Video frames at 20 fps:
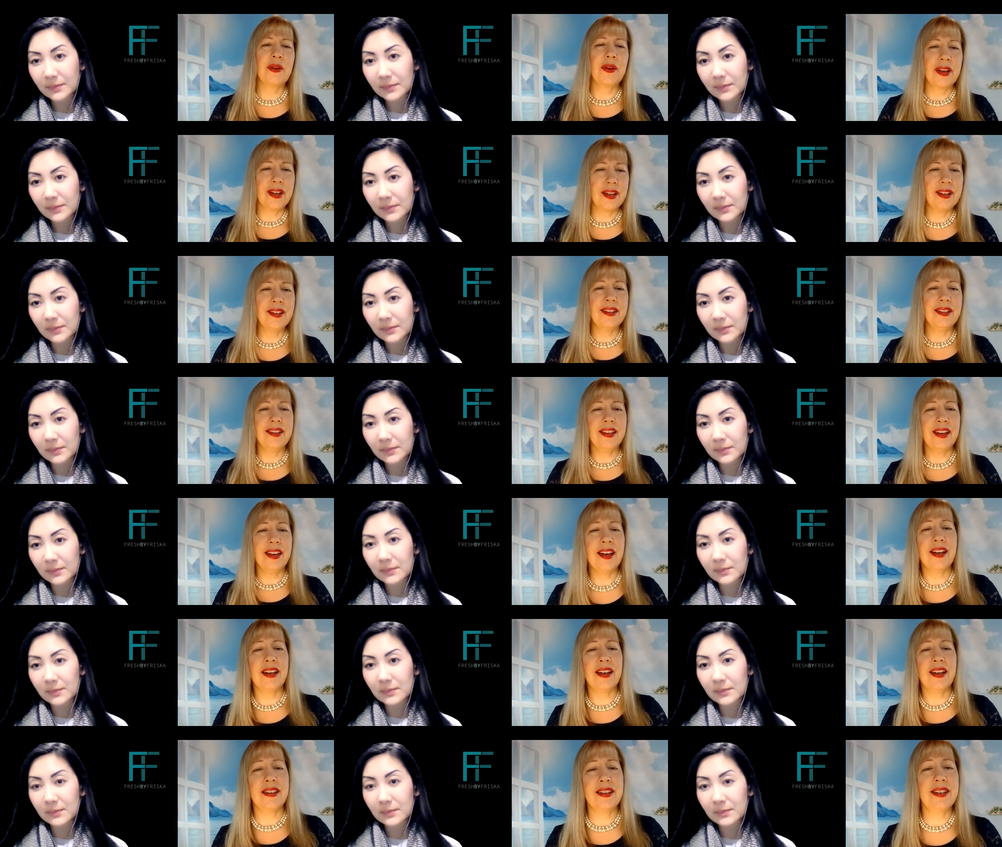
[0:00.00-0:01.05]
Speaker 1: Okay.
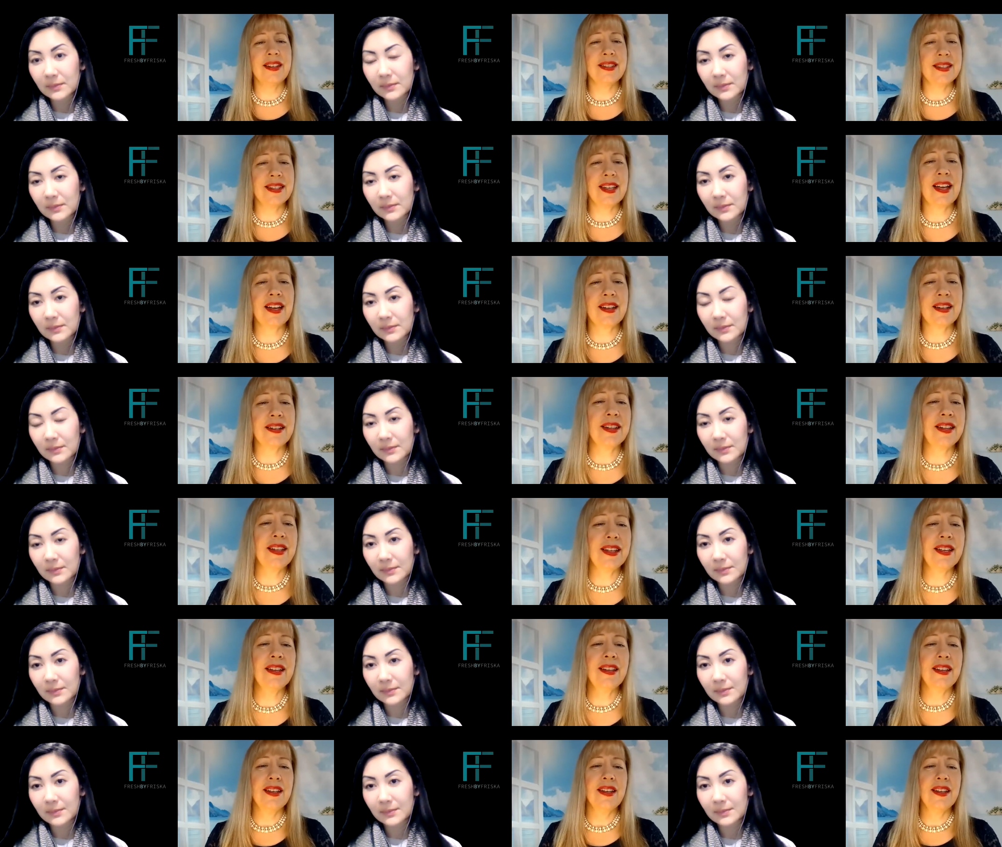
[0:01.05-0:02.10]
Yeah.
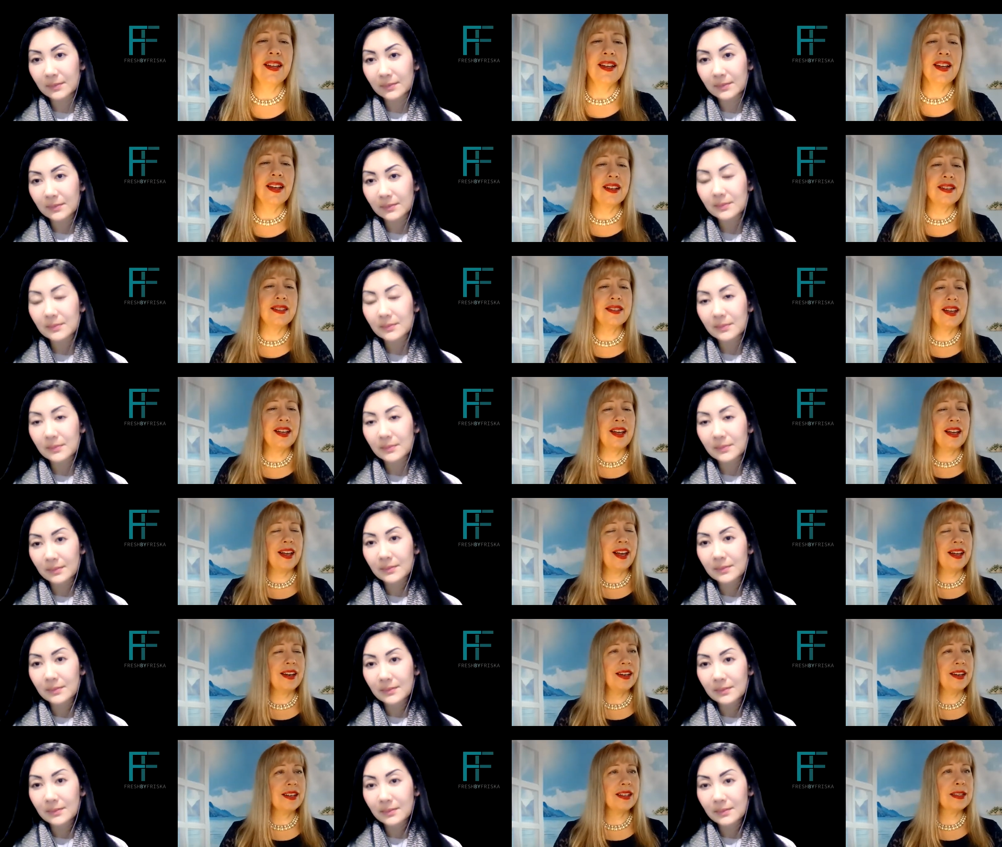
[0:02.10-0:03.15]
Exactly. Because mm. I
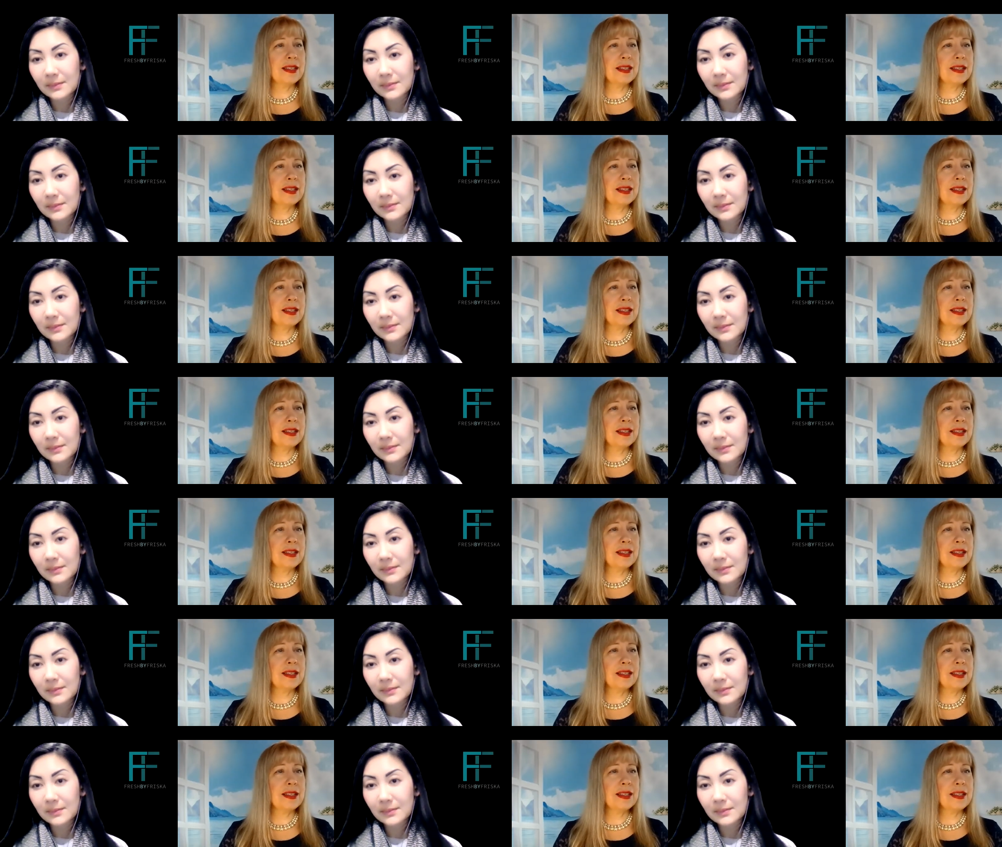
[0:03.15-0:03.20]
had an